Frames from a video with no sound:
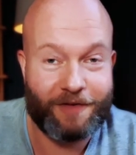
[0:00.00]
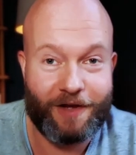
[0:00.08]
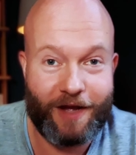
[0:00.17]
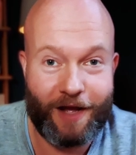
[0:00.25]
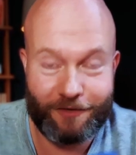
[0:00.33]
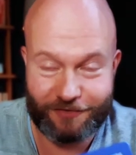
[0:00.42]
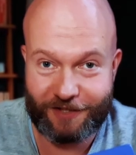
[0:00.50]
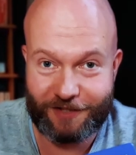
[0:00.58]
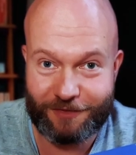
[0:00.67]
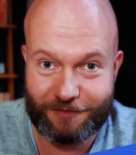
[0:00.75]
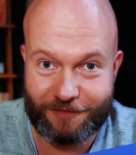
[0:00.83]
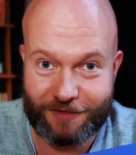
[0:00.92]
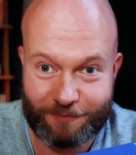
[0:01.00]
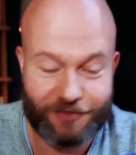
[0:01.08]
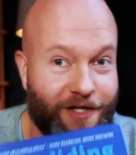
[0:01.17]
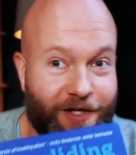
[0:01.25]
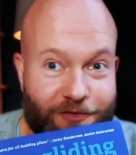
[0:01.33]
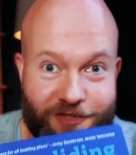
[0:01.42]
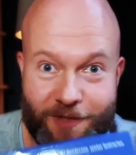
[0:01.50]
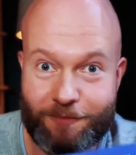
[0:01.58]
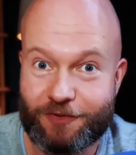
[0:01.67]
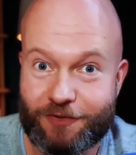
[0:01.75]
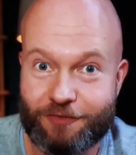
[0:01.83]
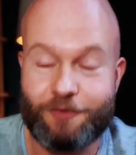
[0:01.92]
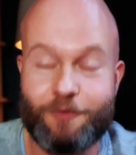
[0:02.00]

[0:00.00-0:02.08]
I'll send you this book and I'll ship it to you